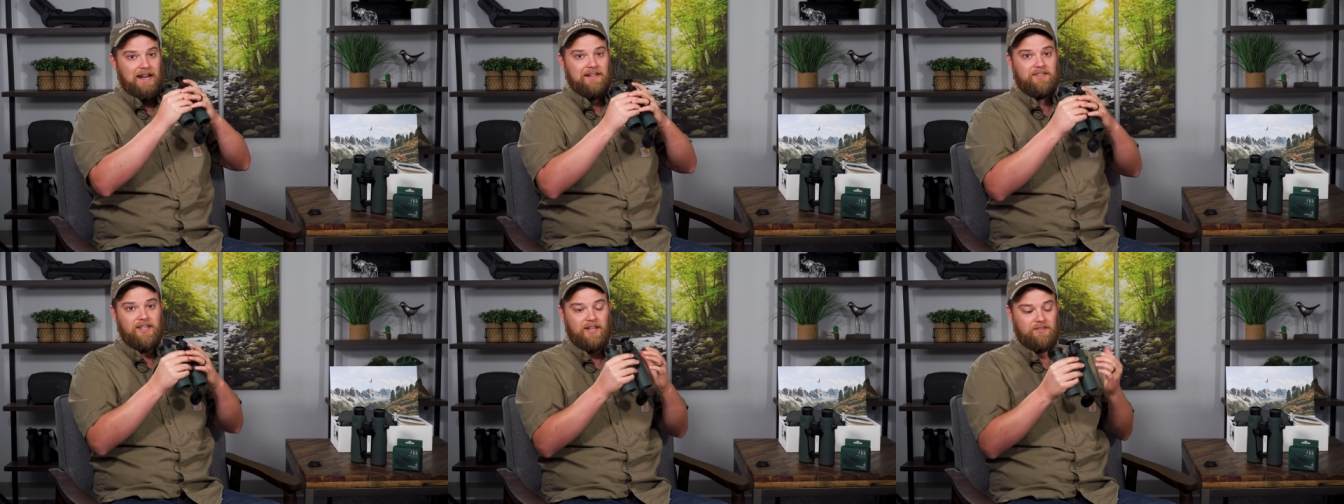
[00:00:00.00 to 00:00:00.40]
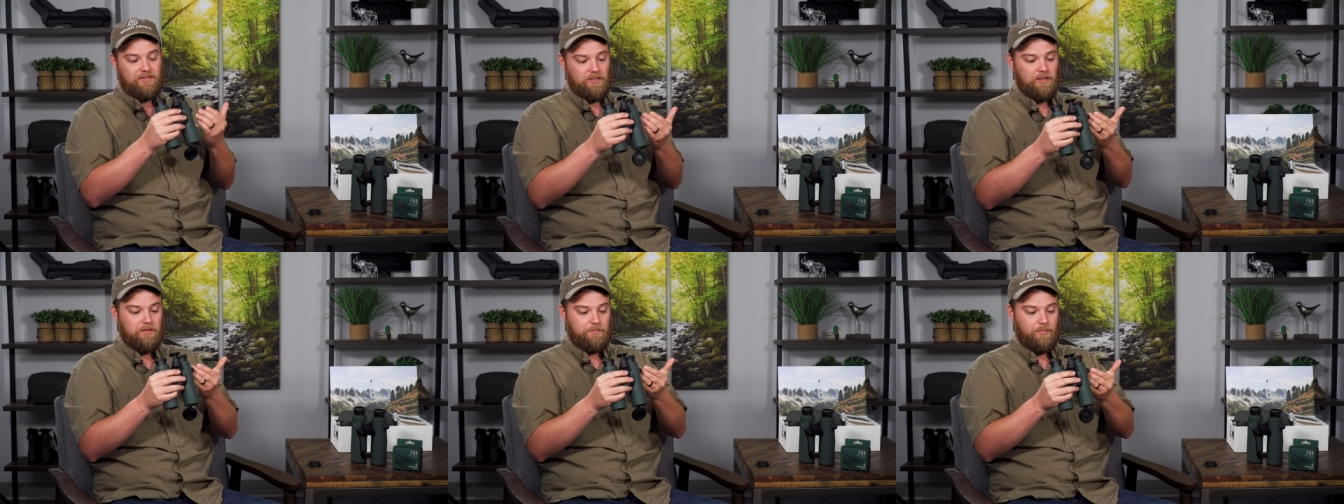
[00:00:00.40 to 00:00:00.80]
I tend
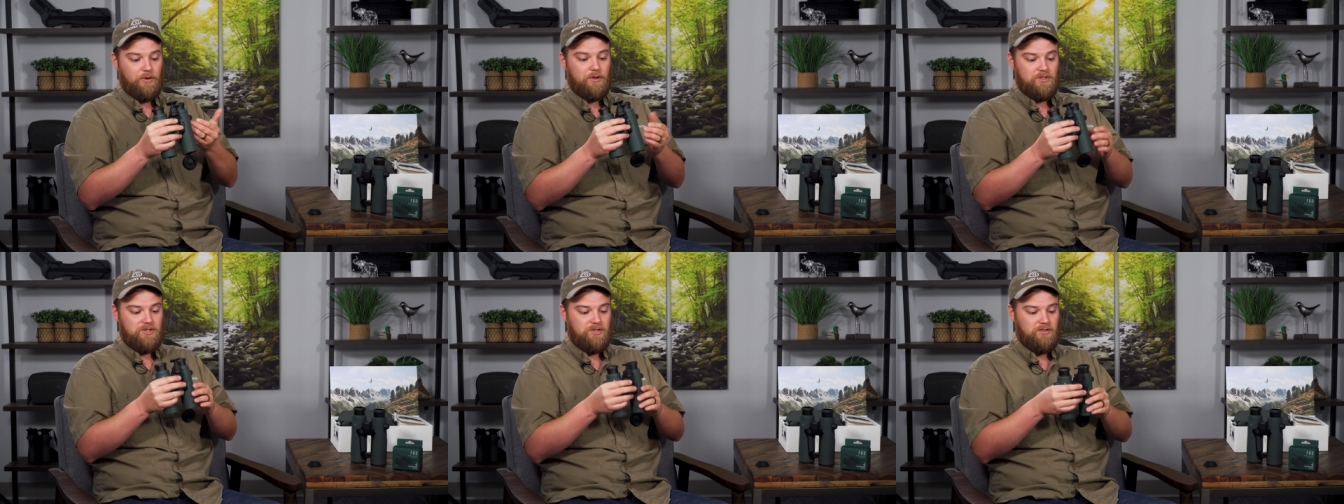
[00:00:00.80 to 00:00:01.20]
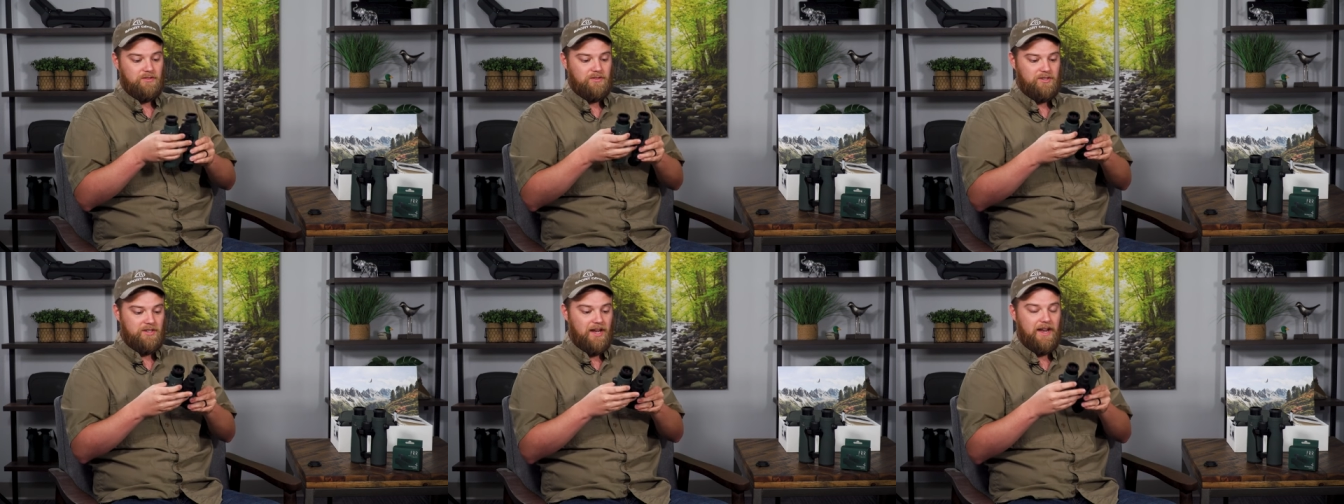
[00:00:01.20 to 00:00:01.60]
to push
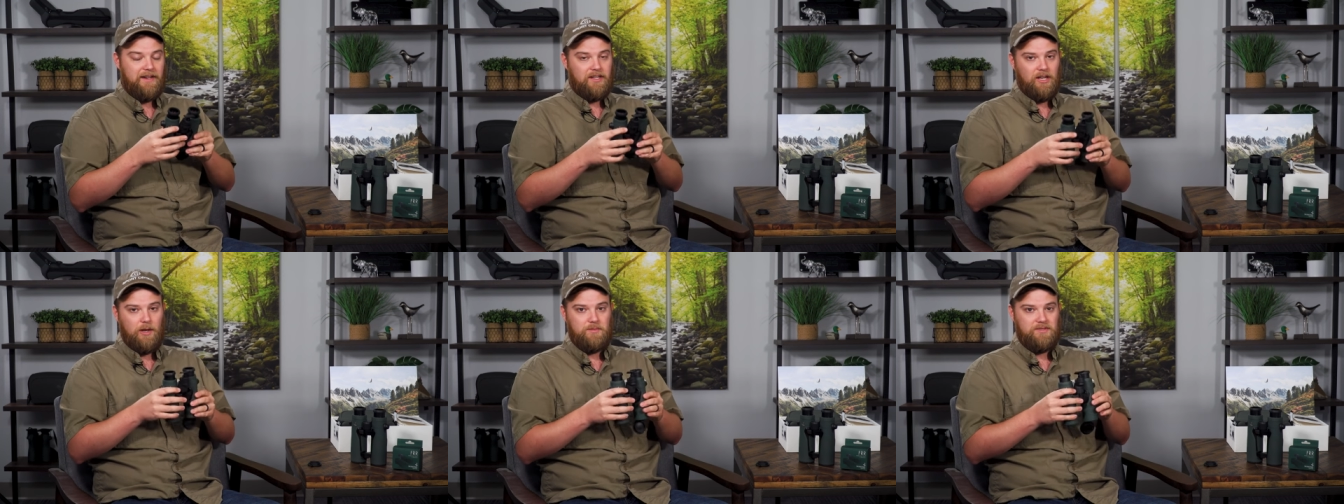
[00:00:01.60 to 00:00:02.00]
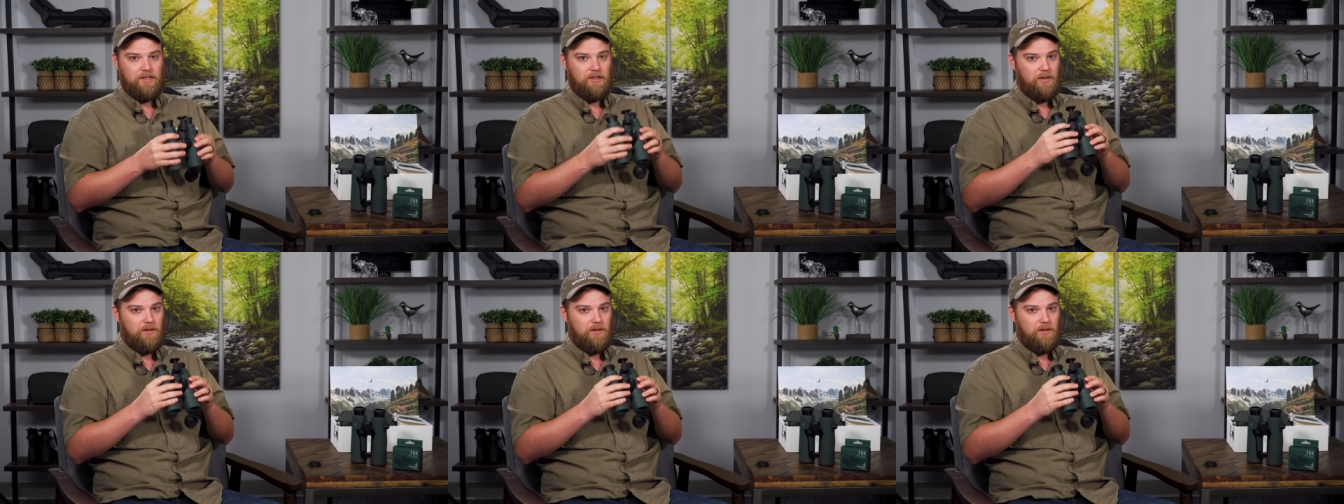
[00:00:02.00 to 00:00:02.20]
the eye cups a